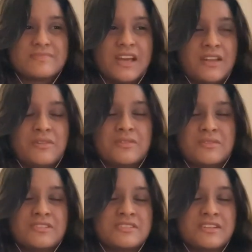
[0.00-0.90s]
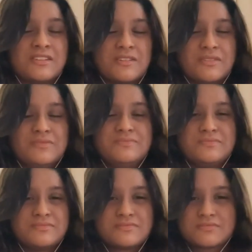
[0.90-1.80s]
I don't know what to say to you.
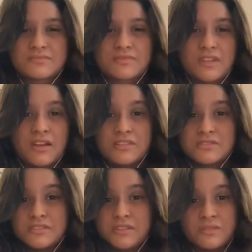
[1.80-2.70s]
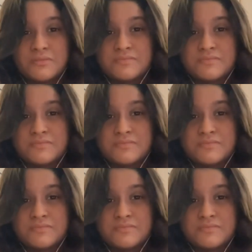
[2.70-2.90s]
I honestly don't.